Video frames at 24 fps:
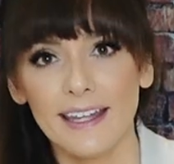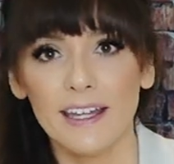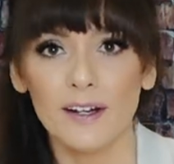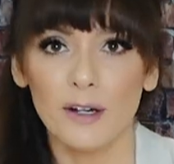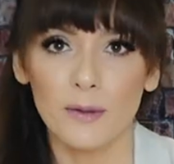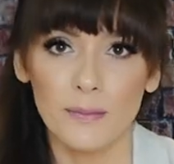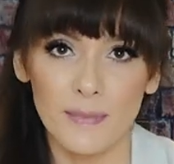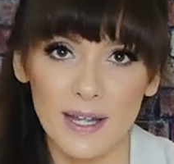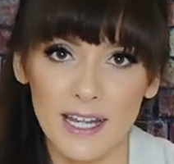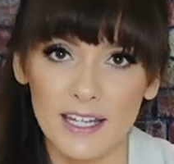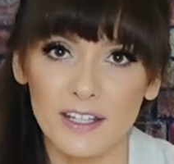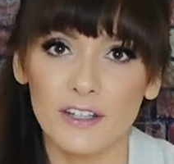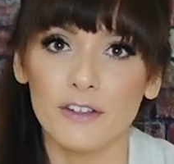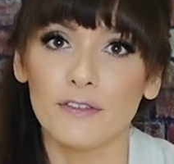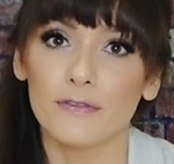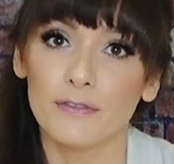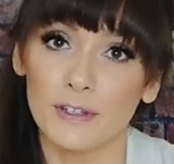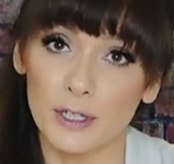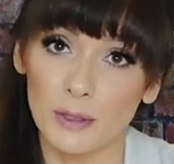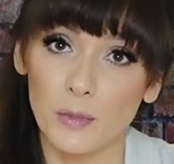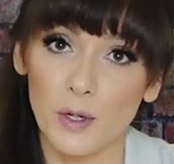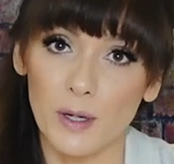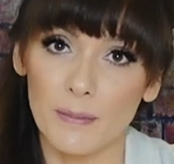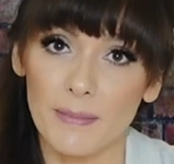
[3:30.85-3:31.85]
it'll make you
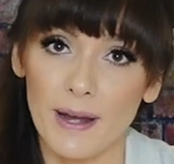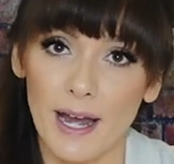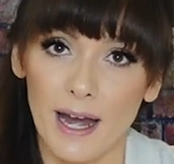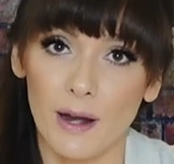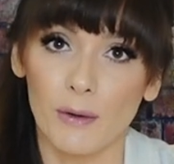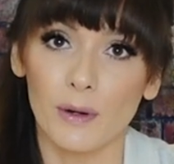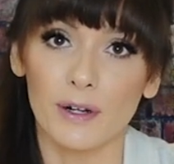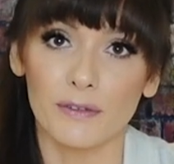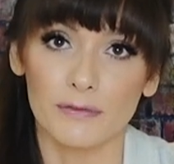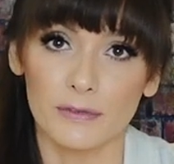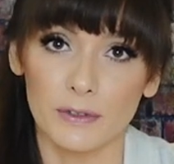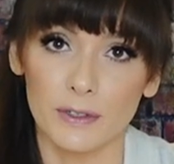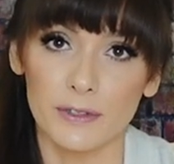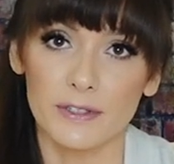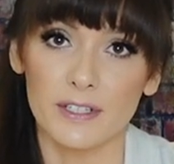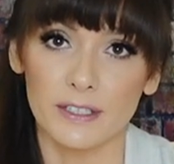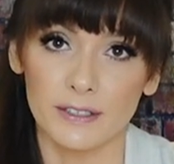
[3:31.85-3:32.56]
feel more powerful